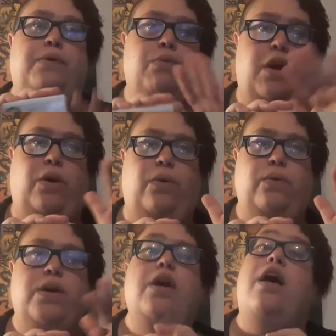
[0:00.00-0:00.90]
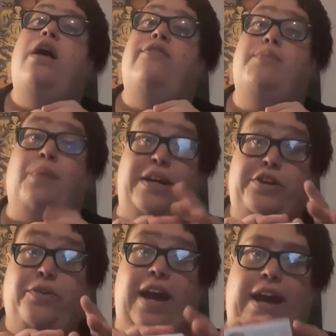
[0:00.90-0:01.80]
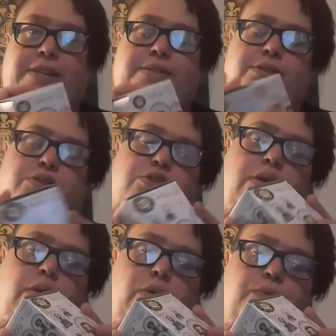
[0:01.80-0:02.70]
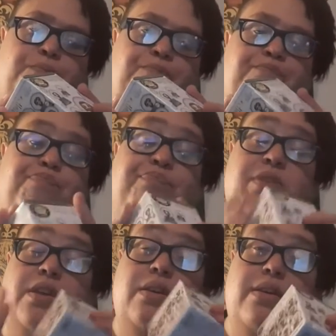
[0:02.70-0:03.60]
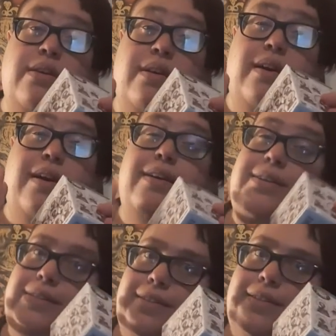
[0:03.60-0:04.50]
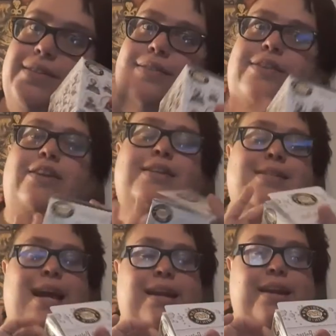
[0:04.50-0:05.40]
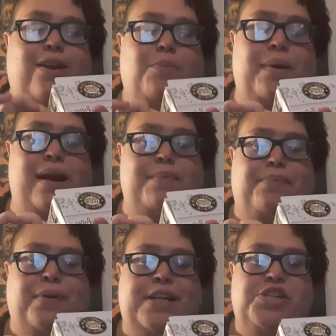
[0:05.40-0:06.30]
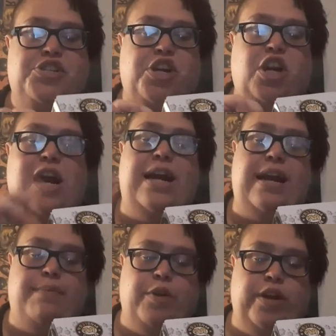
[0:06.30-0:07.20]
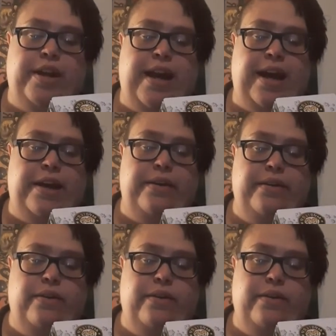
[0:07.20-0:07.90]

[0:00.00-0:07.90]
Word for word: row of a brand new case. So, a little excited here, but I'm pretty sure I am going to get